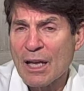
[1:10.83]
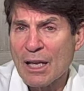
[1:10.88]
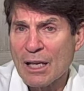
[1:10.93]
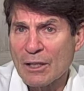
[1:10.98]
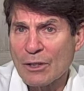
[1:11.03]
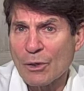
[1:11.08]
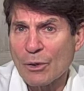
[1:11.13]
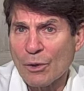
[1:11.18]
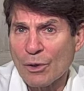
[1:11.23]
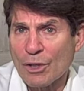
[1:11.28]

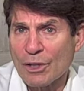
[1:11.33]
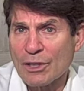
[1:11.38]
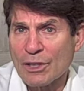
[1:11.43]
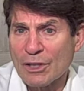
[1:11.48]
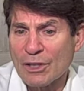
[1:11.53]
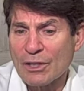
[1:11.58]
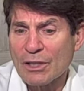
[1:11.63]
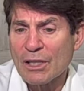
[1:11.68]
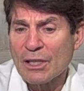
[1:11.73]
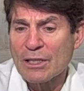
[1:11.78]
in
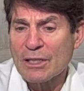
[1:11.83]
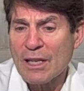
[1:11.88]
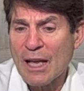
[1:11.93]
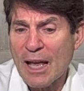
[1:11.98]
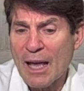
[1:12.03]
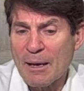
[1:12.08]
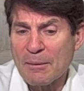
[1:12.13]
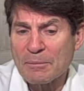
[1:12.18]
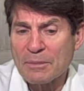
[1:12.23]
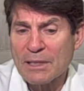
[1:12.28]
order
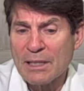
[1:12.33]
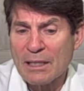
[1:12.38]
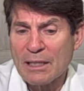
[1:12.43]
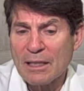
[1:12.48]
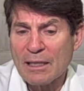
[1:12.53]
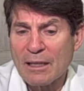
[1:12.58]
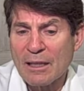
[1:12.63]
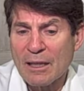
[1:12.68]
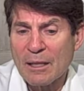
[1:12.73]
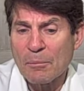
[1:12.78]
to
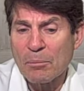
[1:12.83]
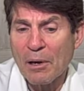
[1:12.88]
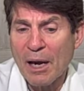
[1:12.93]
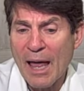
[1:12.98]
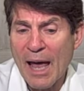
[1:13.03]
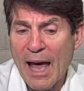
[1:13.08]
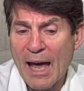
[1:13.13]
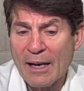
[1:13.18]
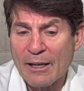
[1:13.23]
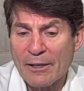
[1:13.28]
empty the
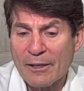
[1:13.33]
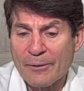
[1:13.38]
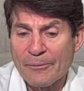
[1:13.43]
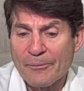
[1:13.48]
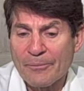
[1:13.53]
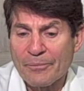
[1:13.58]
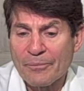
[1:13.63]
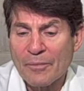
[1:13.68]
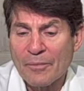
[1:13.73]
bladder.